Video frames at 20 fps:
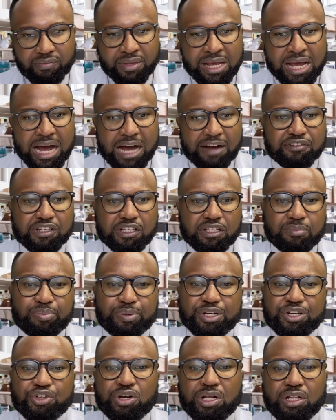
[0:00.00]
After the
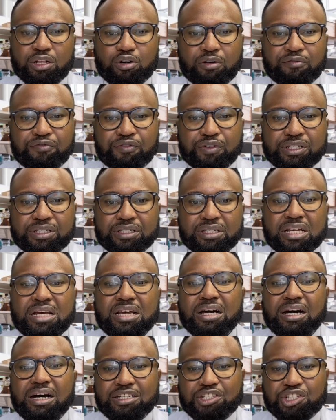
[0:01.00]
pretrial conference,
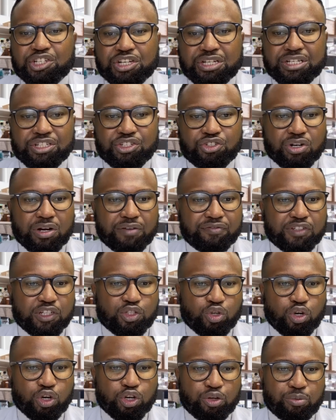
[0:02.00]
attorneys draft a
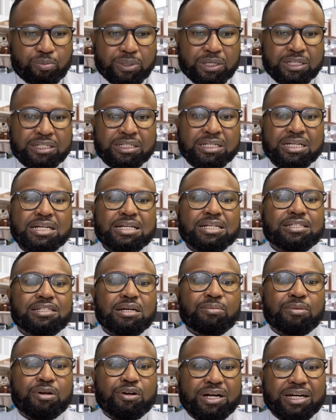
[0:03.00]
document
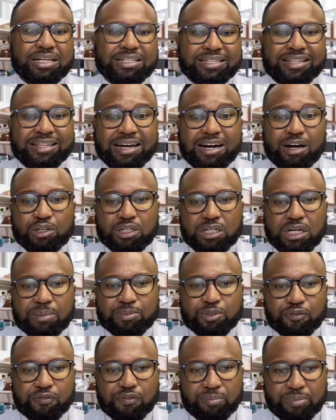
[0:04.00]
summarizing the outcomes
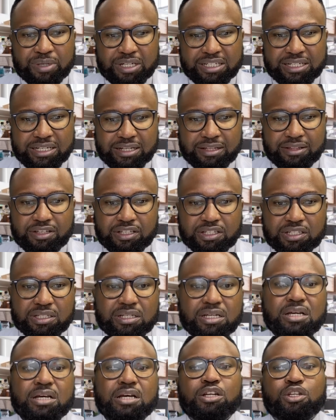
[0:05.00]
of the meeting. This
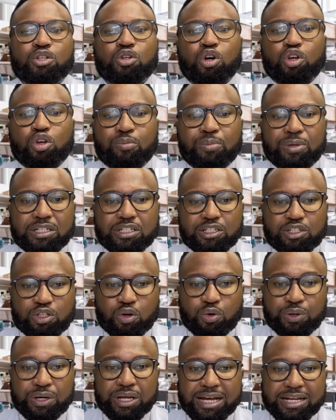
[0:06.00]
document is
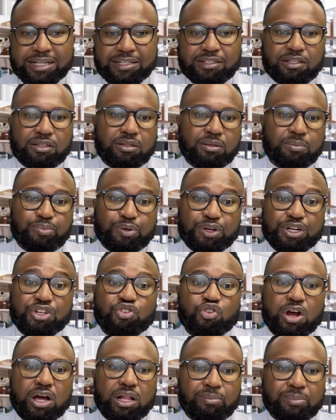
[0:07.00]
known as the
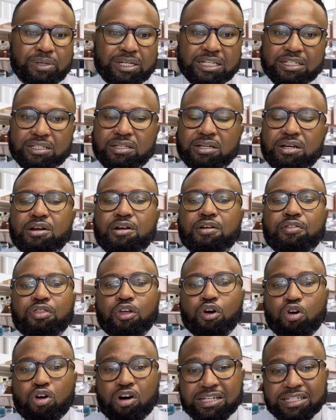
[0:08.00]
pretrial minute. The
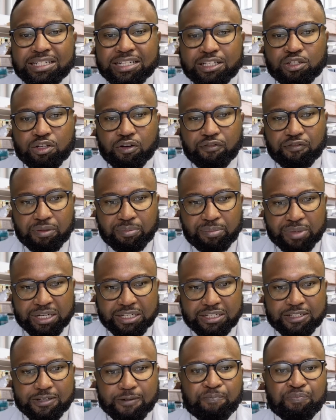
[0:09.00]
contents of the minute.